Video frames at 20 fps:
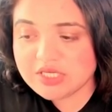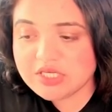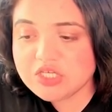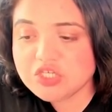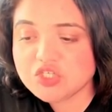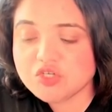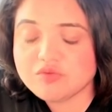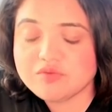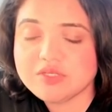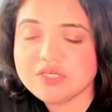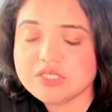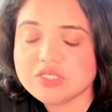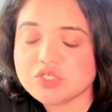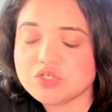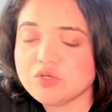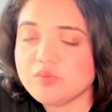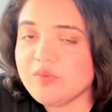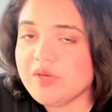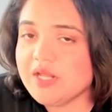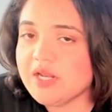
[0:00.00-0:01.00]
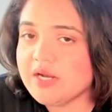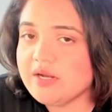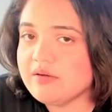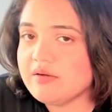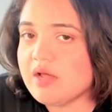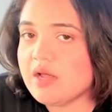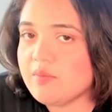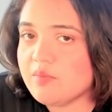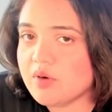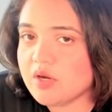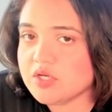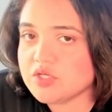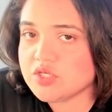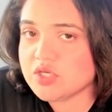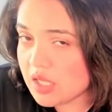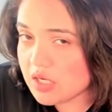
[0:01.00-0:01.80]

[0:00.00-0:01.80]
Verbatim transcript: each of these could be an entire project.